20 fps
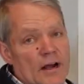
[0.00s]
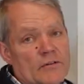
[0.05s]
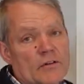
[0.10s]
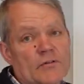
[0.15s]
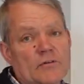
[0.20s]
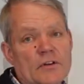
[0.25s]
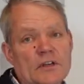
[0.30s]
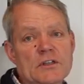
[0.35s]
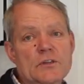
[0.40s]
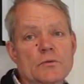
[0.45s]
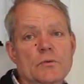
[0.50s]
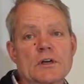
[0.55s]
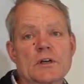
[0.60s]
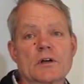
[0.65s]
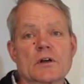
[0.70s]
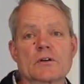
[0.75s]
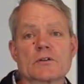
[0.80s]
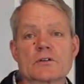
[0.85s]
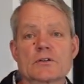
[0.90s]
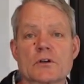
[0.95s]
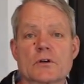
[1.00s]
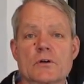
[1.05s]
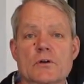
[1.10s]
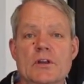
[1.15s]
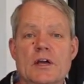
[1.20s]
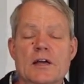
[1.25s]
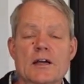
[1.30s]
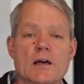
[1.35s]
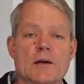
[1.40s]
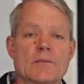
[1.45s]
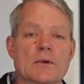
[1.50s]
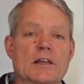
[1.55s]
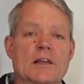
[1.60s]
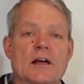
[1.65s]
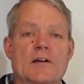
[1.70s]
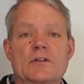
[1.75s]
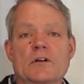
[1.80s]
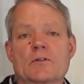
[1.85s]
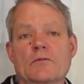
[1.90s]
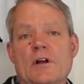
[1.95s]
have a fixed window. So they come in
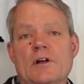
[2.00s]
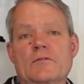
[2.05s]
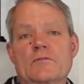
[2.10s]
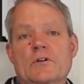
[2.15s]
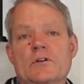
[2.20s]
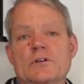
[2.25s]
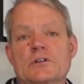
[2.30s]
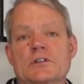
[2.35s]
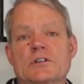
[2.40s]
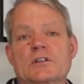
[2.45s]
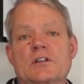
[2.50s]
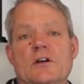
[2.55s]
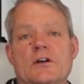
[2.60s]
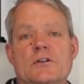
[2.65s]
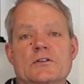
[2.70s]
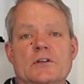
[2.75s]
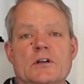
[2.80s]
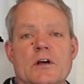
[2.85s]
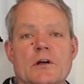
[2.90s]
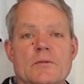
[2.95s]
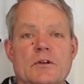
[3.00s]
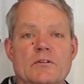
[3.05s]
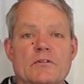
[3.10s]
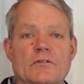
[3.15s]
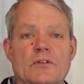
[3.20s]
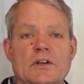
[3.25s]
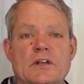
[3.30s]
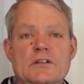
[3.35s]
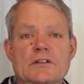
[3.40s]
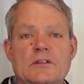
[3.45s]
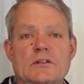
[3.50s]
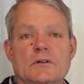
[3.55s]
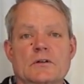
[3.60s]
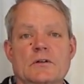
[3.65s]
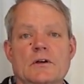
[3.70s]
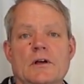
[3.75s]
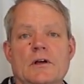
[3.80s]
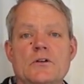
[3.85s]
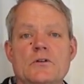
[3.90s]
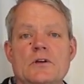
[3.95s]
left and right versions. They also come in
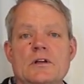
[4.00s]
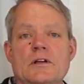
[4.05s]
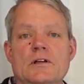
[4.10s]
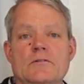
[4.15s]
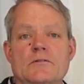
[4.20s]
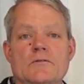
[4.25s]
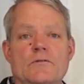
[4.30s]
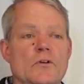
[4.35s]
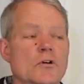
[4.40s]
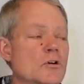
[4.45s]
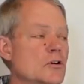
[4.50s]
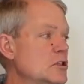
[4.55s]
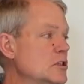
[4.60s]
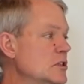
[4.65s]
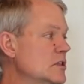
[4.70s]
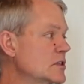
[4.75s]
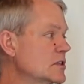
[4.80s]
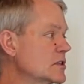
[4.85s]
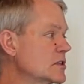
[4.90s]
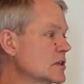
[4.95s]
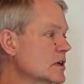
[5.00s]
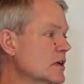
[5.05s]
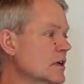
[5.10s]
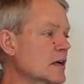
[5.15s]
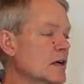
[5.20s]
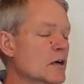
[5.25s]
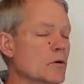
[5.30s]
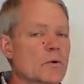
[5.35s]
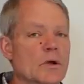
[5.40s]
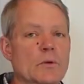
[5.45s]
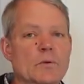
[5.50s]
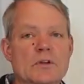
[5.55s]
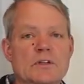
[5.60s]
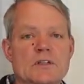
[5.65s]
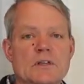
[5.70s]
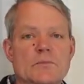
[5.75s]
fixed unit versions. Uh, we would